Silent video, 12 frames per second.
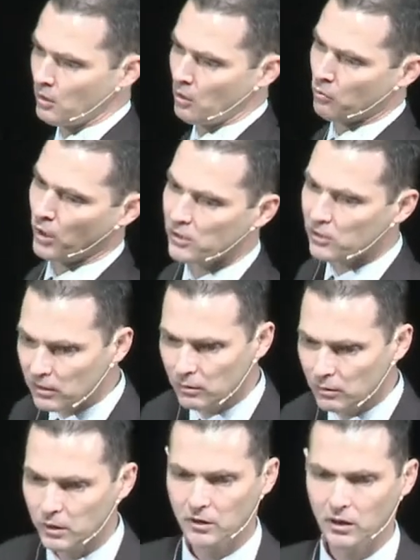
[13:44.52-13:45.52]
wrestling
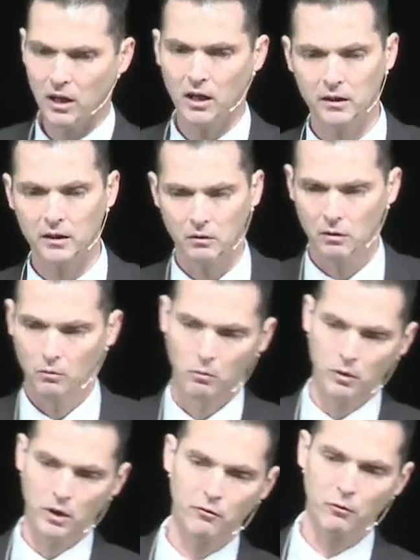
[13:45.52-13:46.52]
with God and
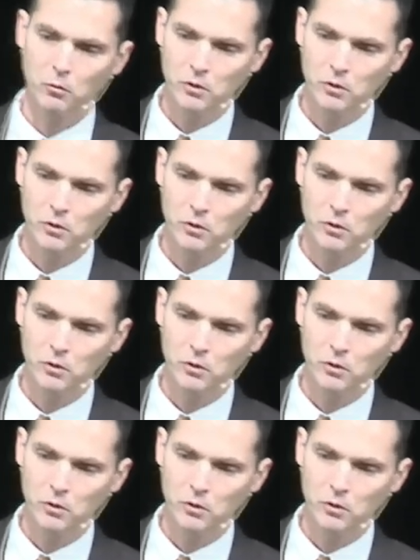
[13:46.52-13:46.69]
whatever was